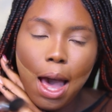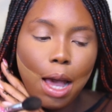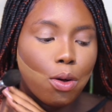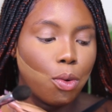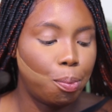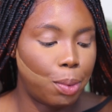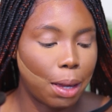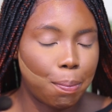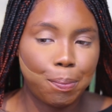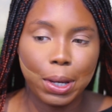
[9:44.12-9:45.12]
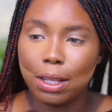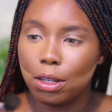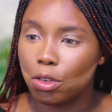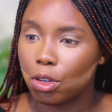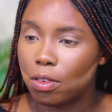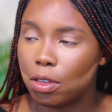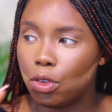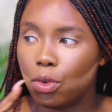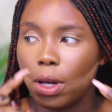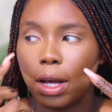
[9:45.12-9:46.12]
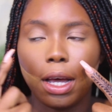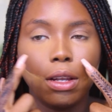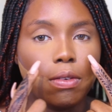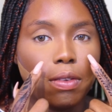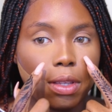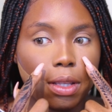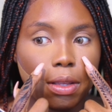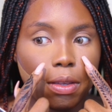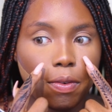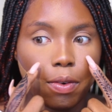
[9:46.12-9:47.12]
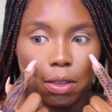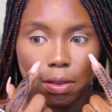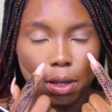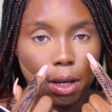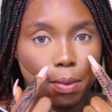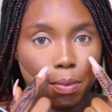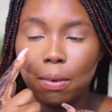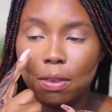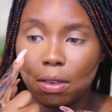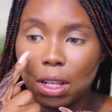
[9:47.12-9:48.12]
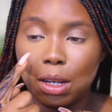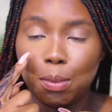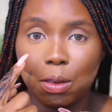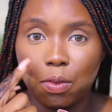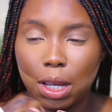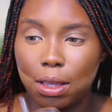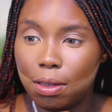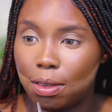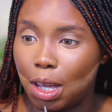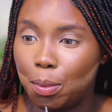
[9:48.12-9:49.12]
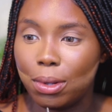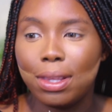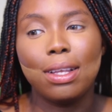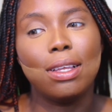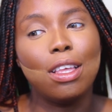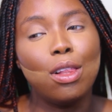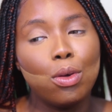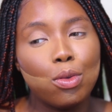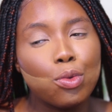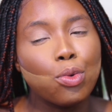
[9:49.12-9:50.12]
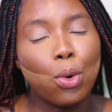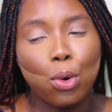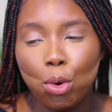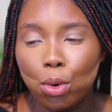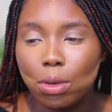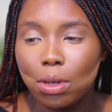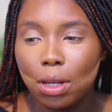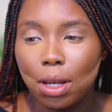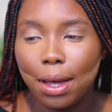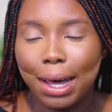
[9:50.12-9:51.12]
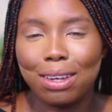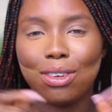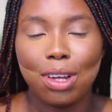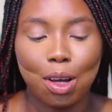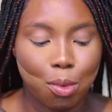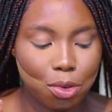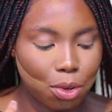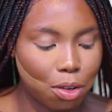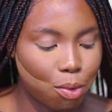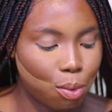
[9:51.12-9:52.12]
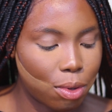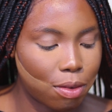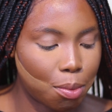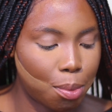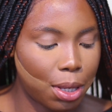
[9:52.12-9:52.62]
I barely touched it. You can kind of see the difference here. It's clearly mattified this side, but then it looks so good. I almost don't even want to